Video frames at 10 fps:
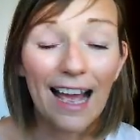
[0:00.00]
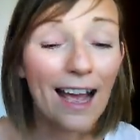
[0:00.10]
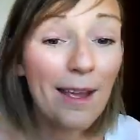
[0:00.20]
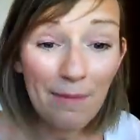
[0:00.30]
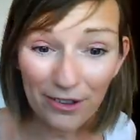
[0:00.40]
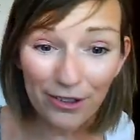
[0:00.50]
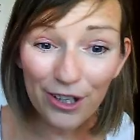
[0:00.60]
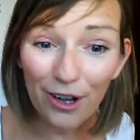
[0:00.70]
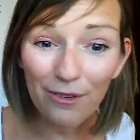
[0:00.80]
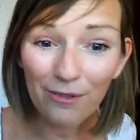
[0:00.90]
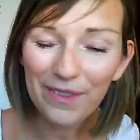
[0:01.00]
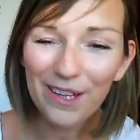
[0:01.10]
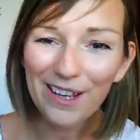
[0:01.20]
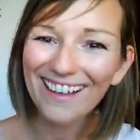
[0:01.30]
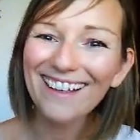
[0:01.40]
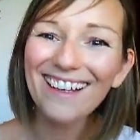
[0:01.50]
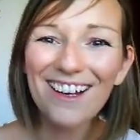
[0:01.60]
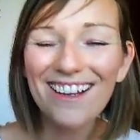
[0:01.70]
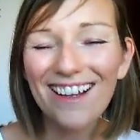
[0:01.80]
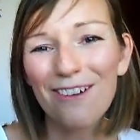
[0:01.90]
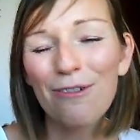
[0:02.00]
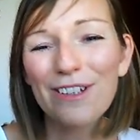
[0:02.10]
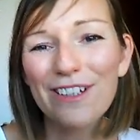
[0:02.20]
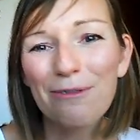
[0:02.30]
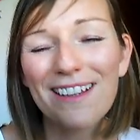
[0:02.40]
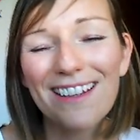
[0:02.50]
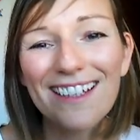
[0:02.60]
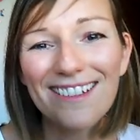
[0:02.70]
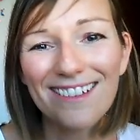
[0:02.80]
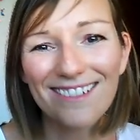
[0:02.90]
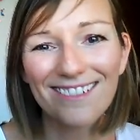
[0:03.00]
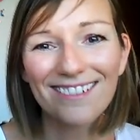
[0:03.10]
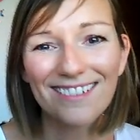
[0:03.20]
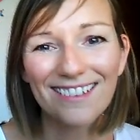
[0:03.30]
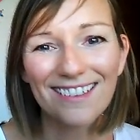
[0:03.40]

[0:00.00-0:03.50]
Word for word: I, I don't know what it will lead to